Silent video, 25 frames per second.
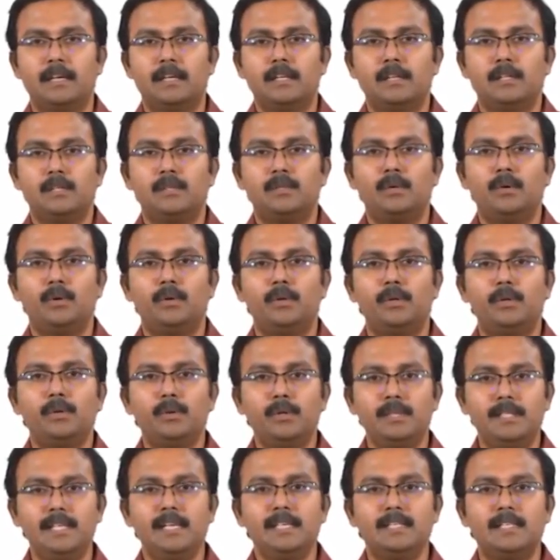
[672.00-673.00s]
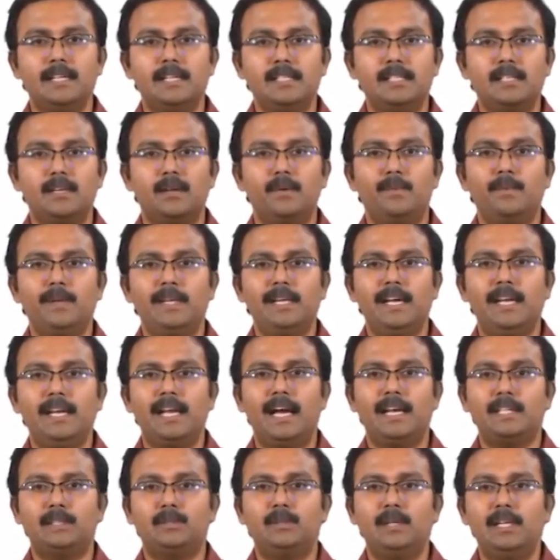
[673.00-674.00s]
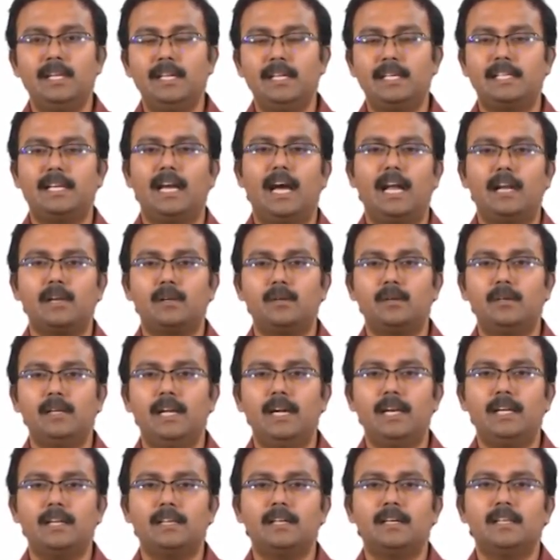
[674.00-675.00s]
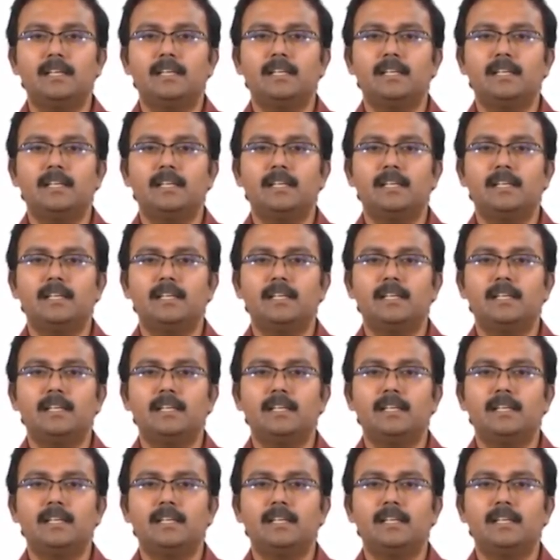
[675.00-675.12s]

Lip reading: So, using this we can actually calculate